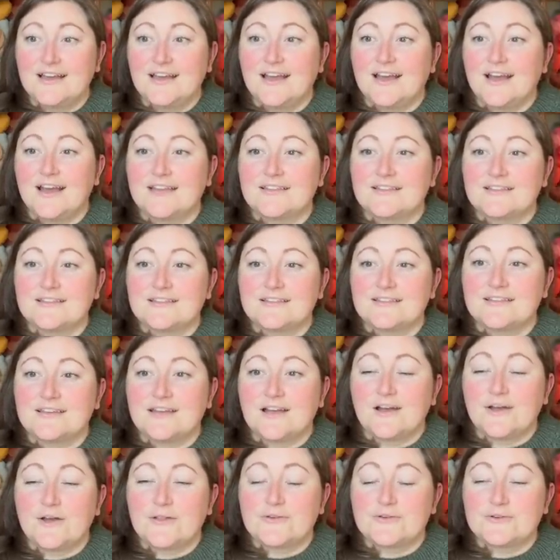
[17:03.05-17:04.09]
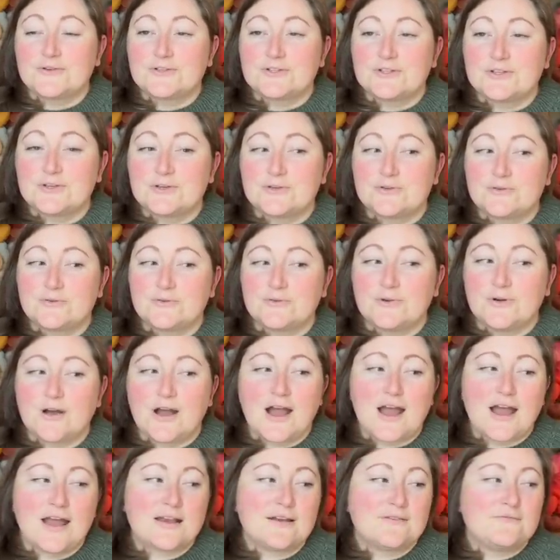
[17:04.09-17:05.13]
and then the other 2,
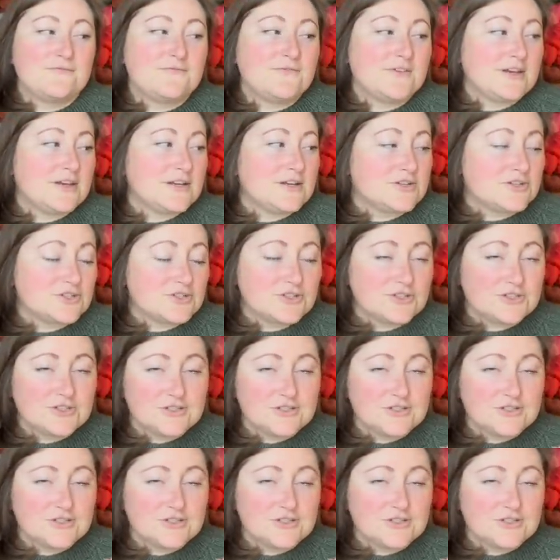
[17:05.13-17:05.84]
I'd finished